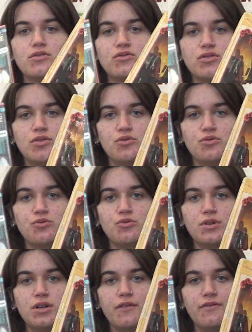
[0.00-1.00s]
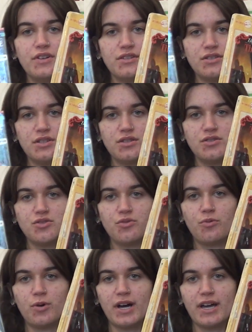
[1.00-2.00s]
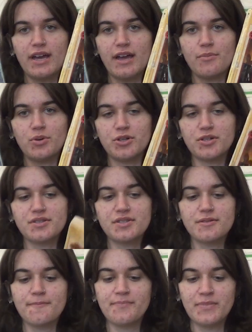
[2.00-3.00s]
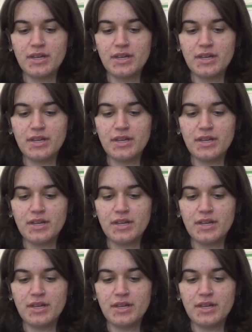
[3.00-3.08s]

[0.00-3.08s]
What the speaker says: two vintage YA books.